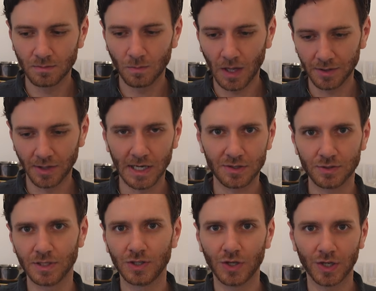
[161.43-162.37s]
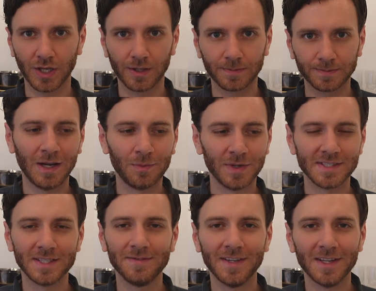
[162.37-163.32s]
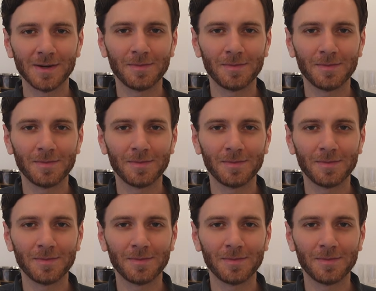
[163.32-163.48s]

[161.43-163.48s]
while you're actually cooking. I once lived in an